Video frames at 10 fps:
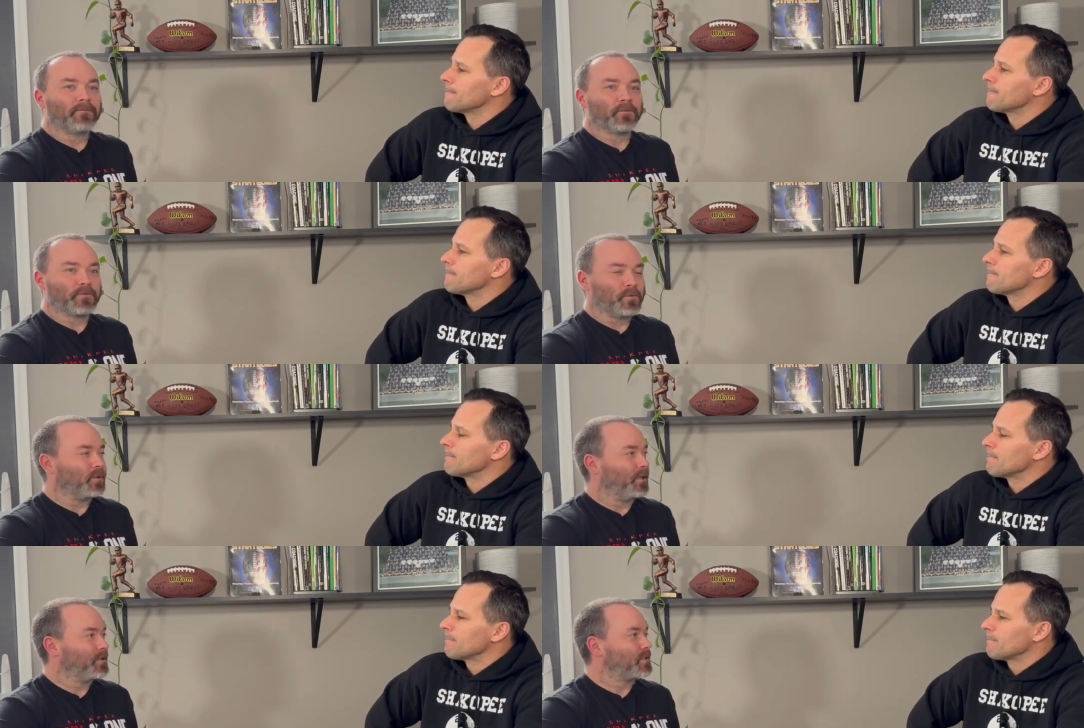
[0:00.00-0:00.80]
Speaker 1: first few
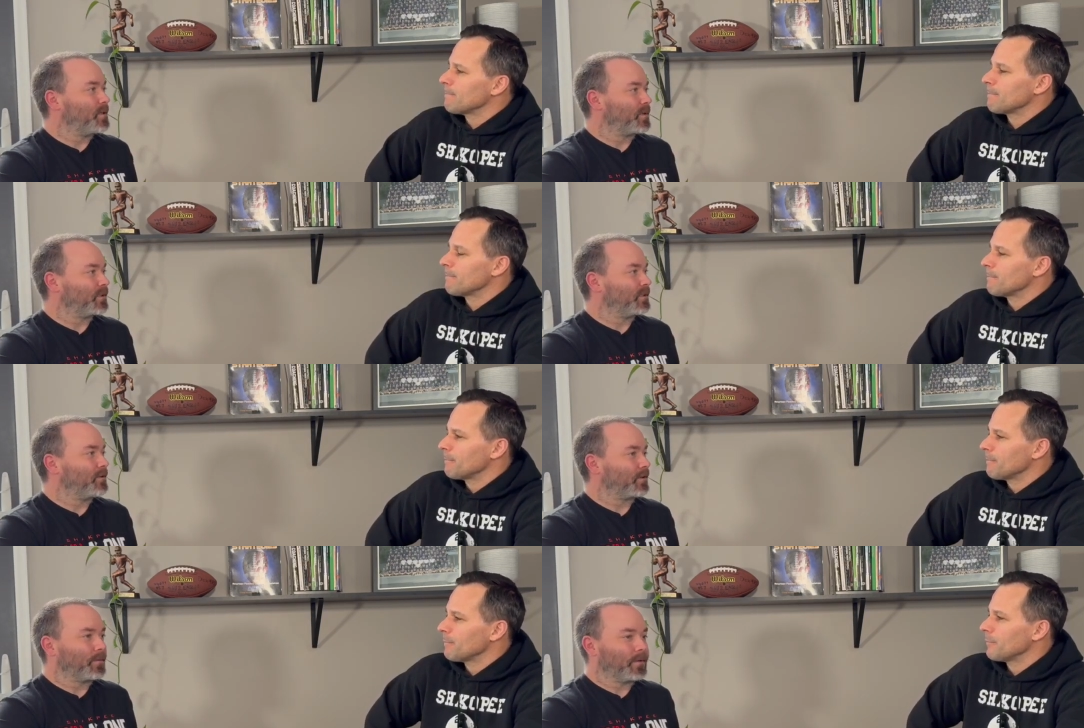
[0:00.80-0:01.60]
plays, typically they're
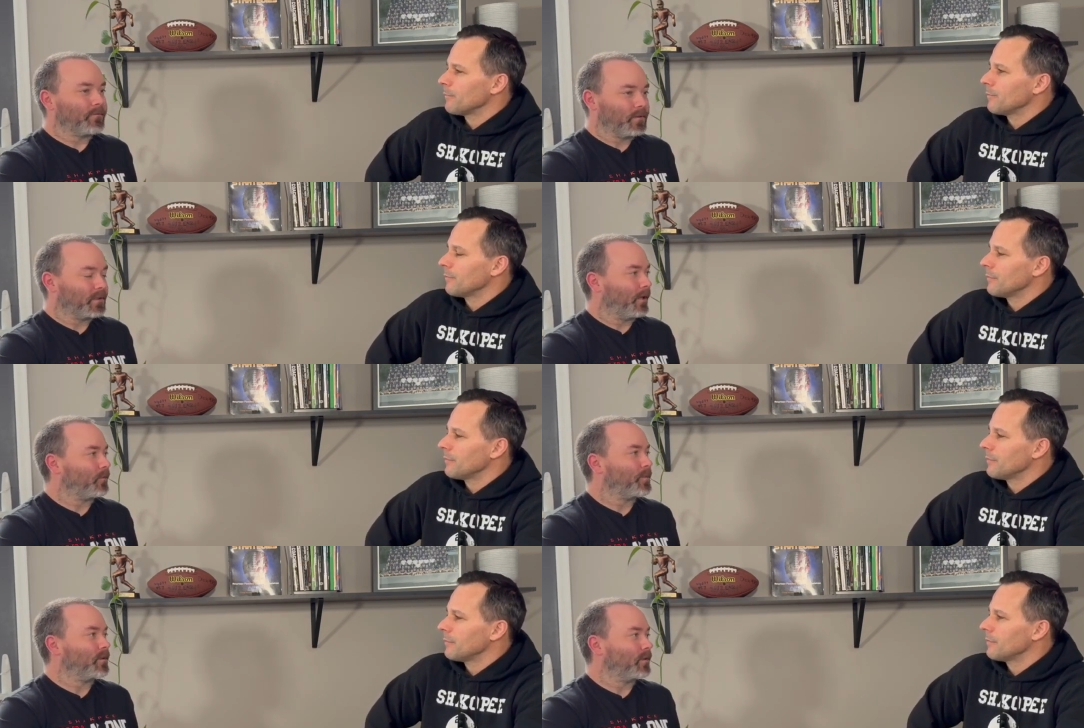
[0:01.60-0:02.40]
going to be feeling out the
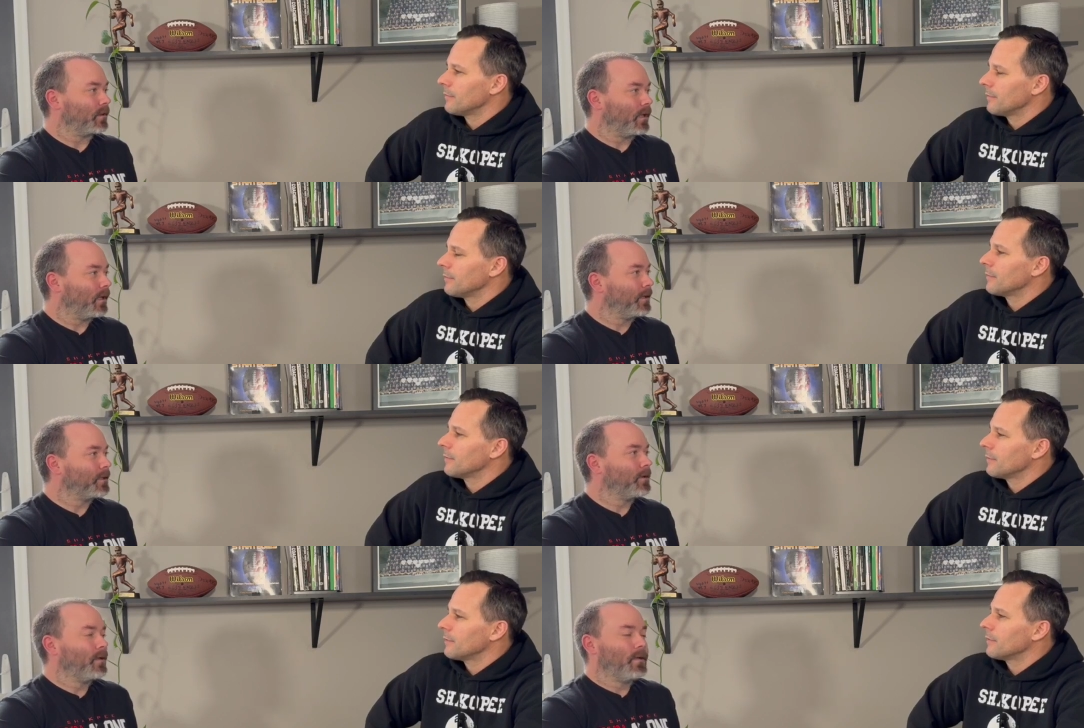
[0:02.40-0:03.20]
middle of the line.
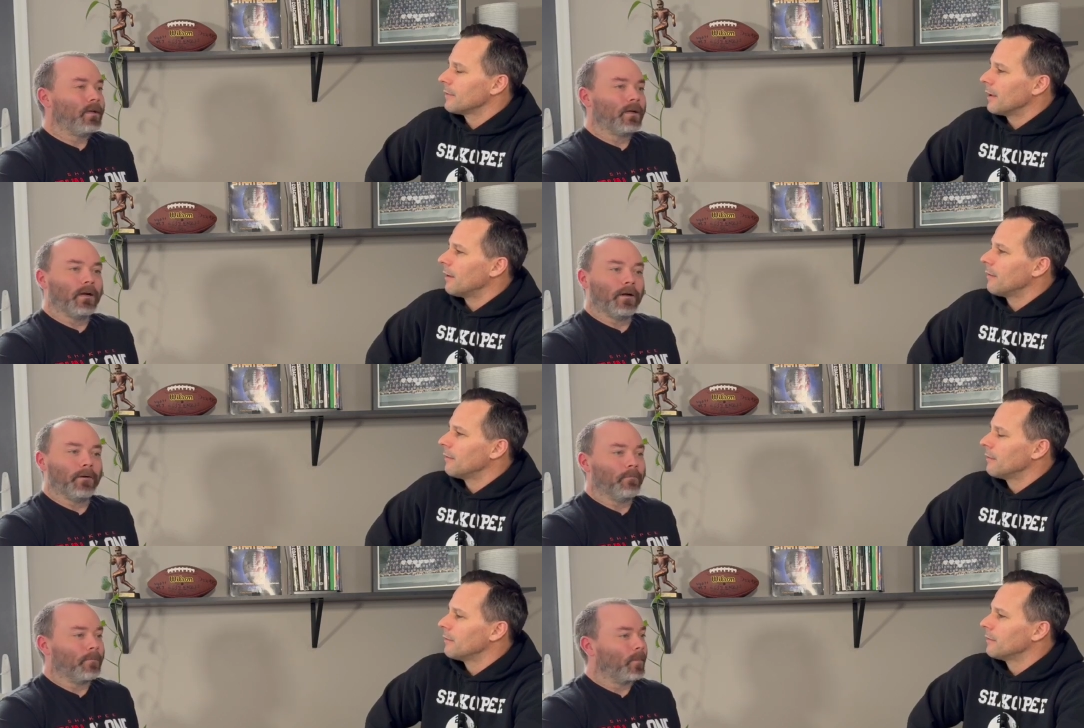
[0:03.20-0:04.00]
Yeah.
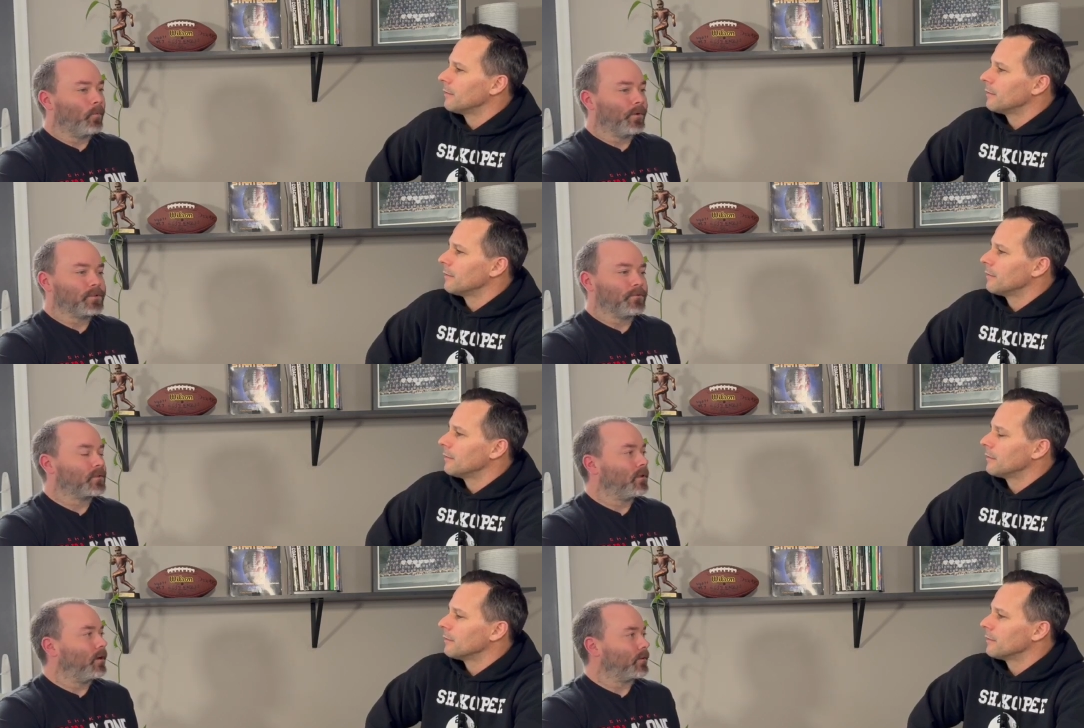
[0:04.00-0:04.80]
Um, once you've
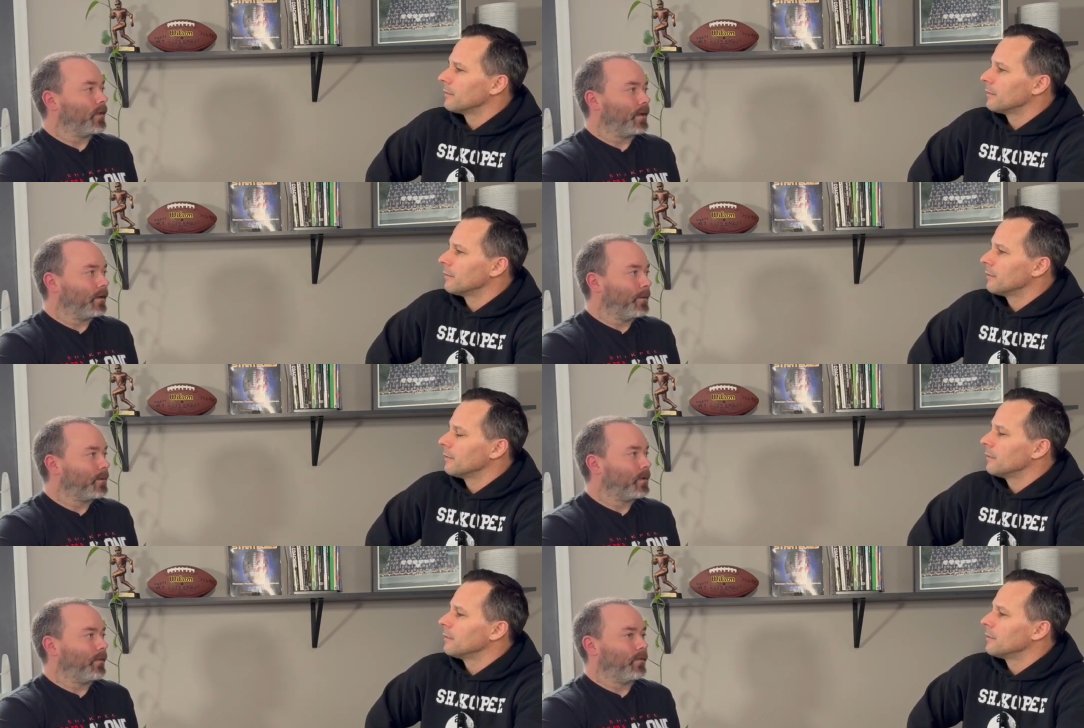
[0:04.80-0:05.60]
clogged that up
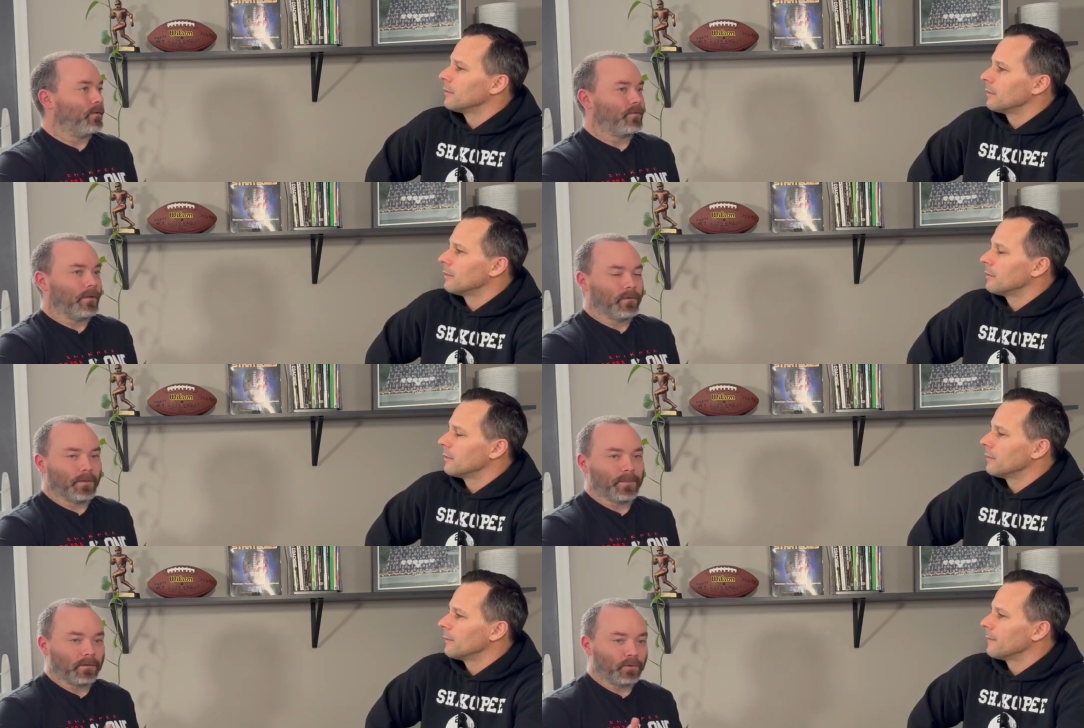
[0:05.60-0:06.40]
and you've given them
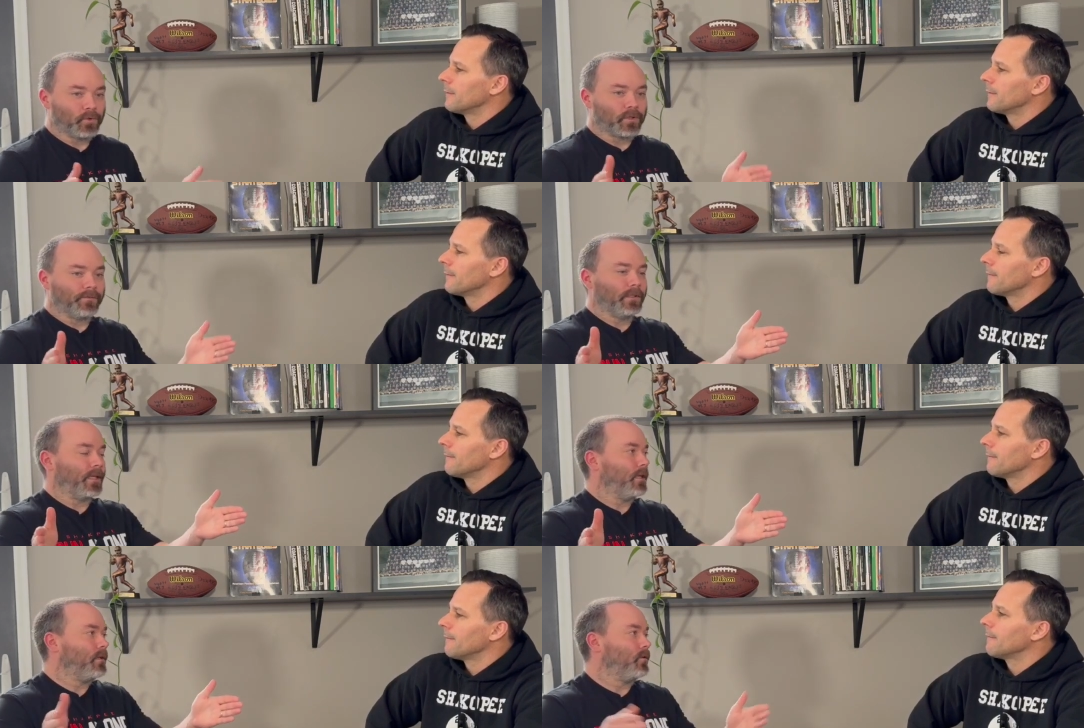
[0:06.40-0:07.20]
an illusion of a
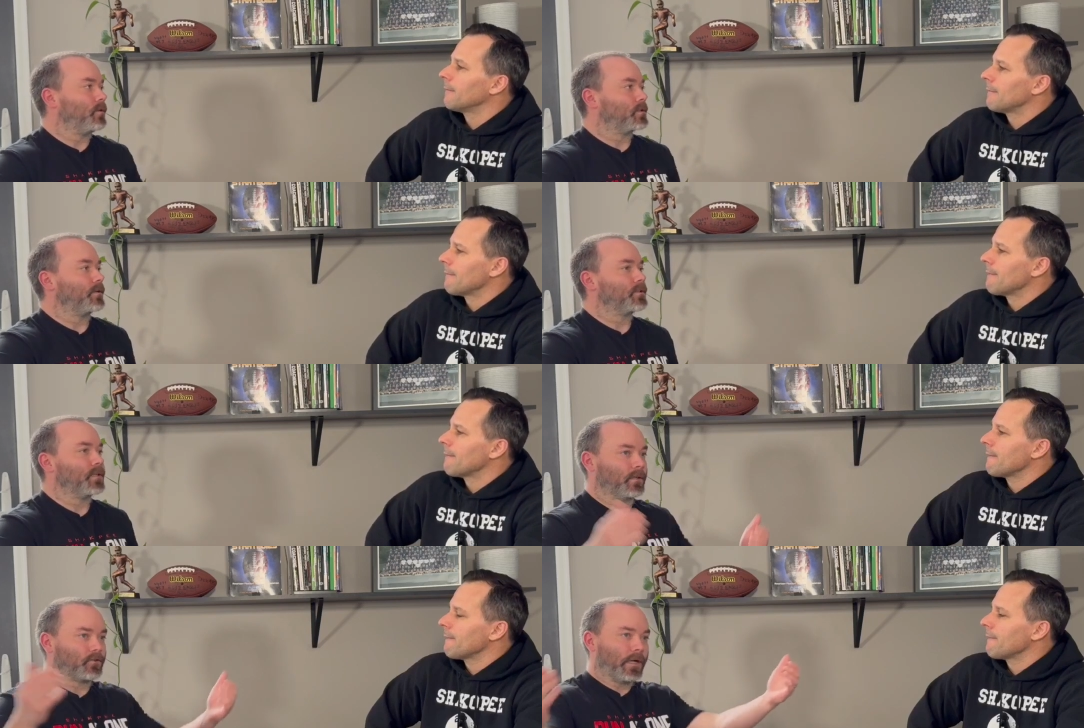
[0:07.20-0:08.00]
lane, you can start setting
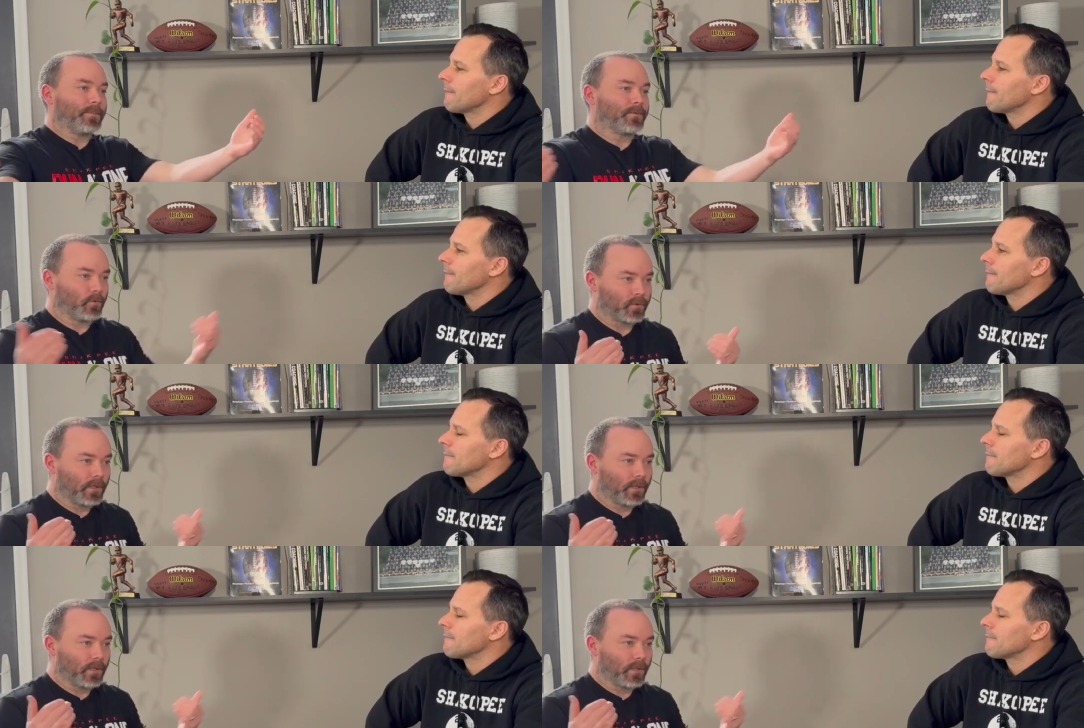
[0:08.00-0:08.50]
traps for those